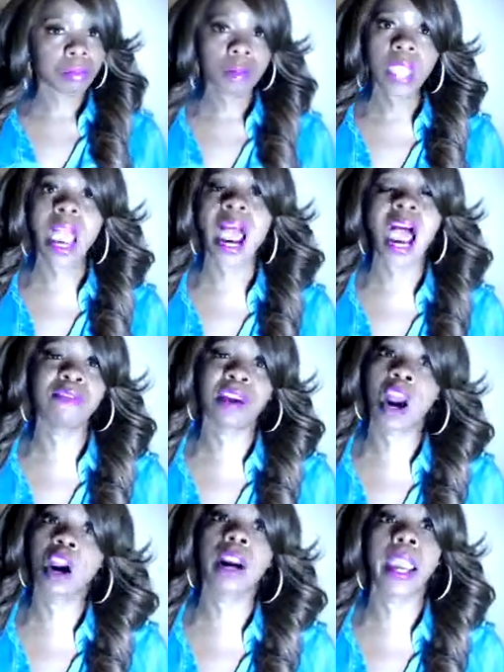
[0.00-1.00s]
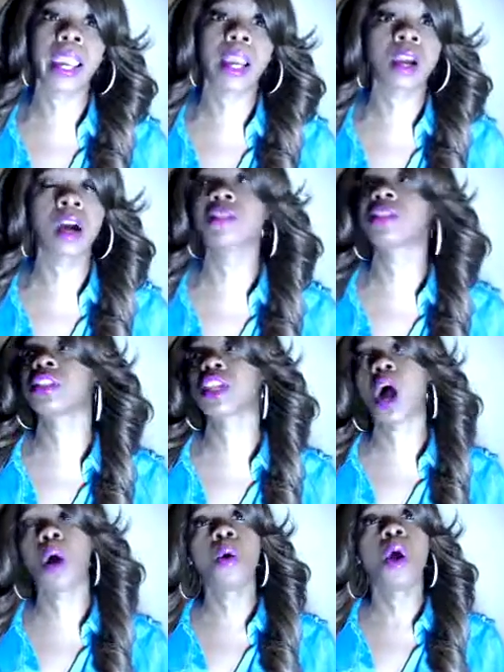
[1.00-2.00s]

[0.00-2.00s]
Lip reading: and having her in handcuffs. So,